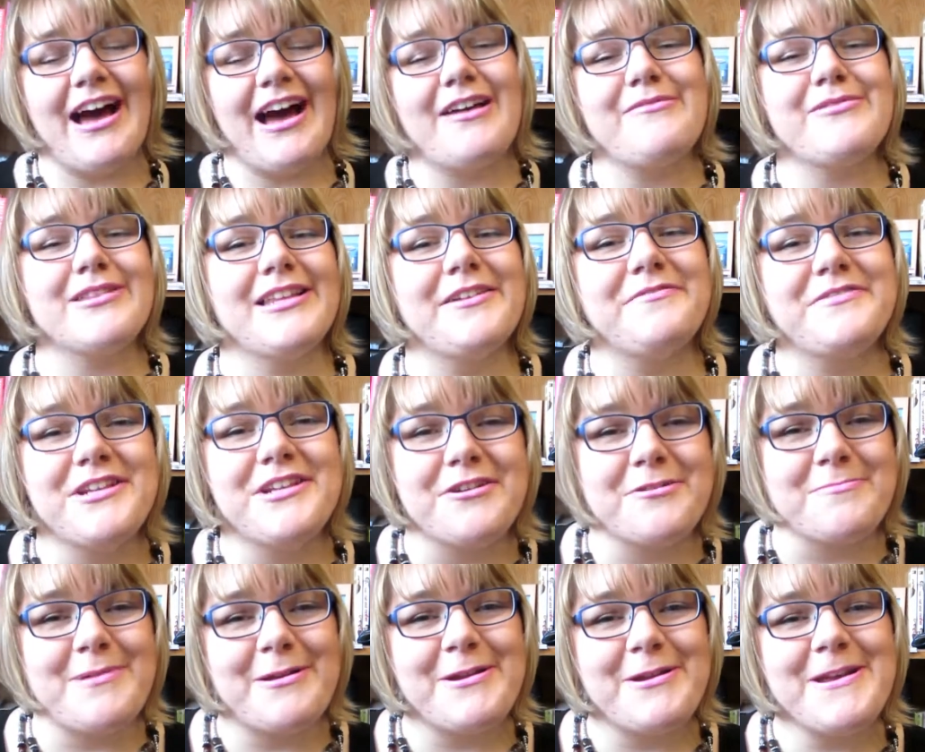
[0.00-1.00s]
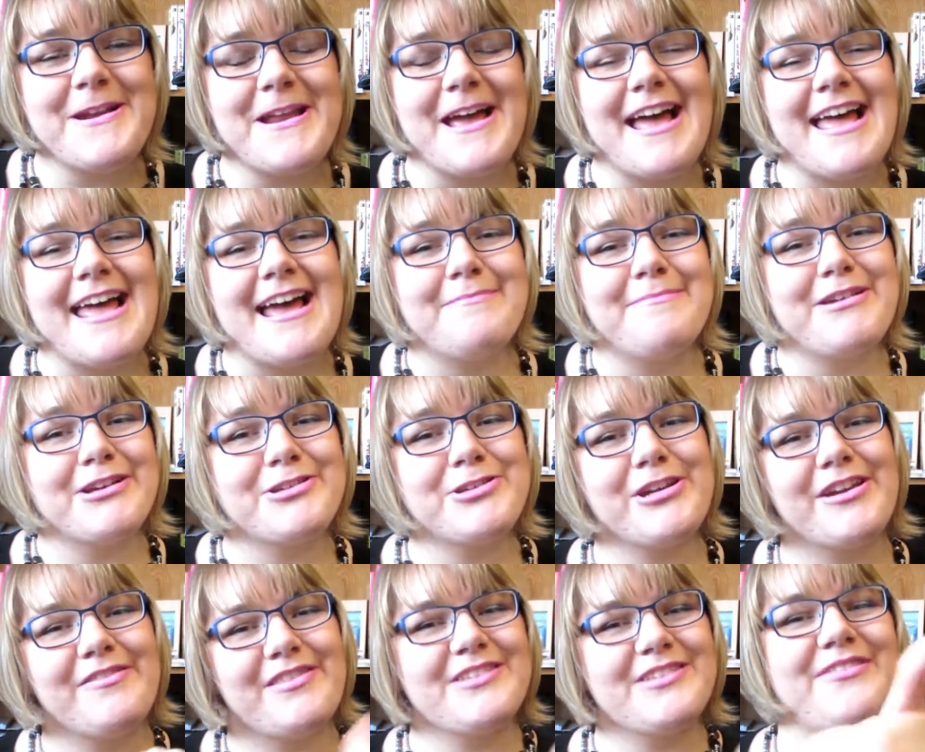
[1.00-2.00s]
I would love to hear about it, and make sure
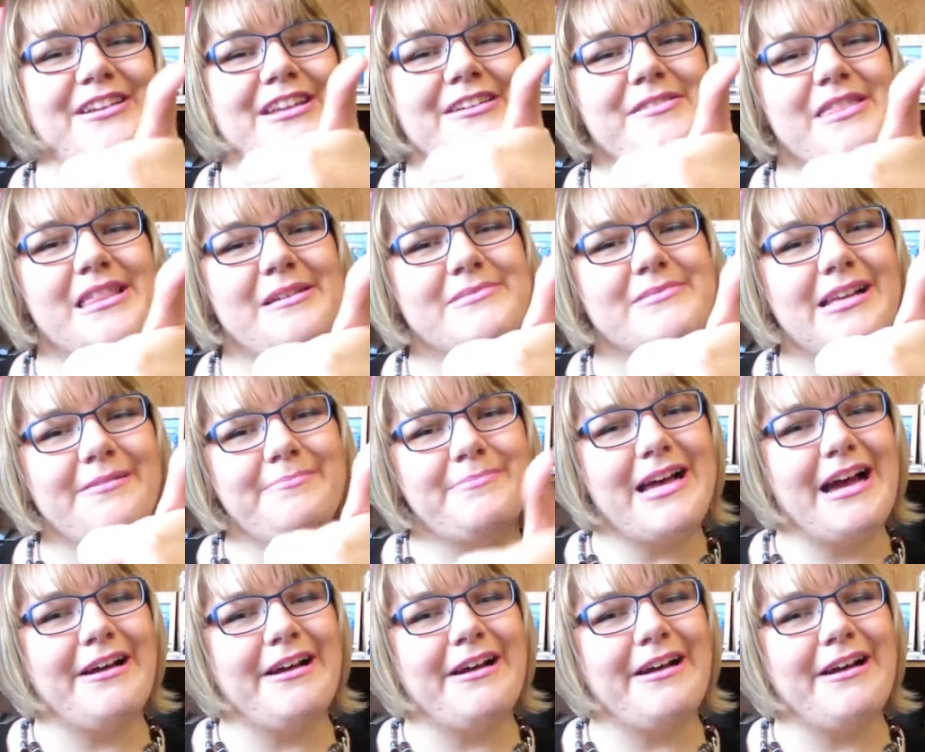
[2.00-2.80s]
you give this video a thumbs up.